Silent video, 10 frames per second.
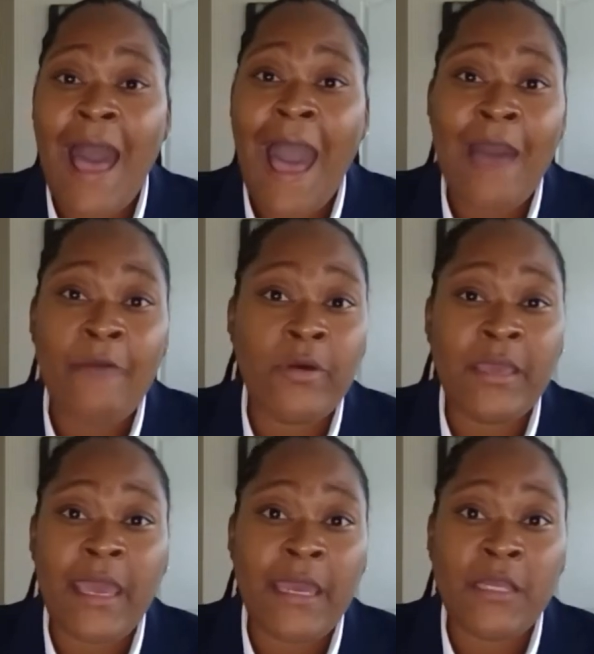I will
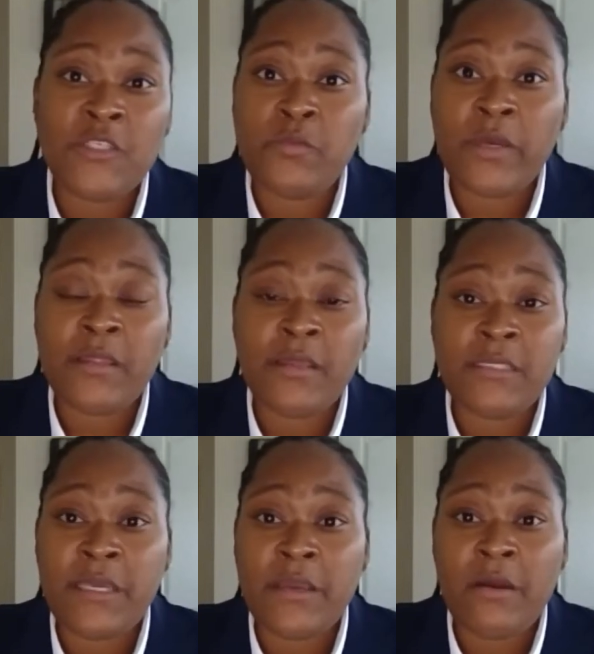engage with a
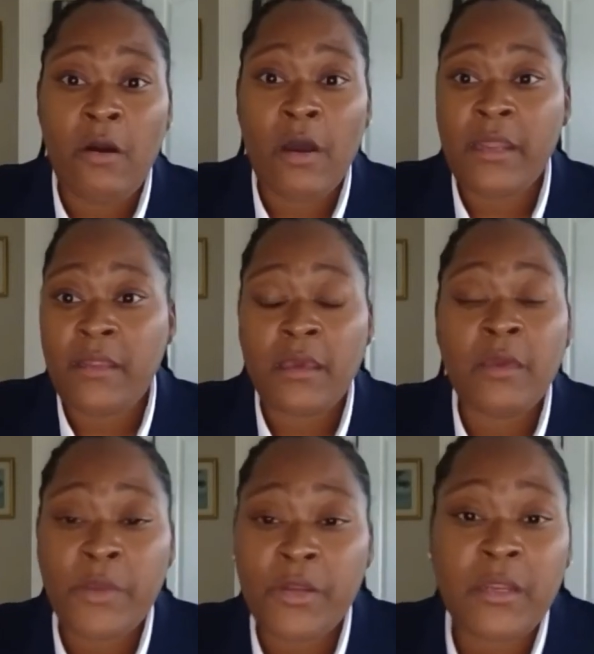senior on in the
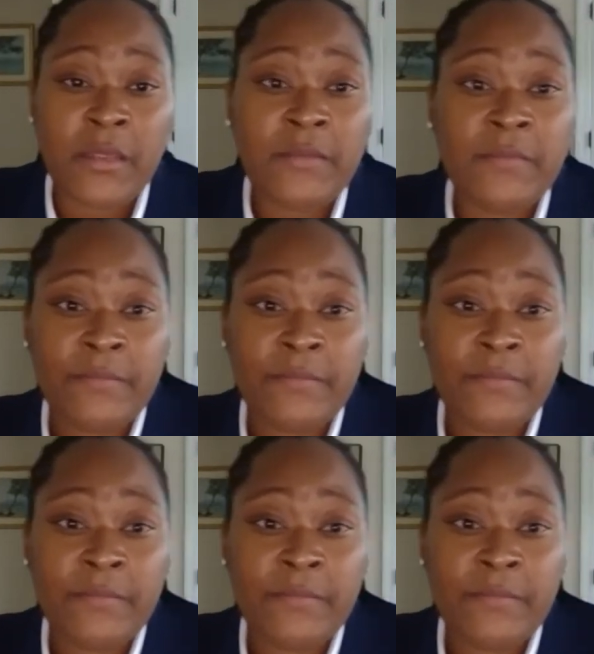community.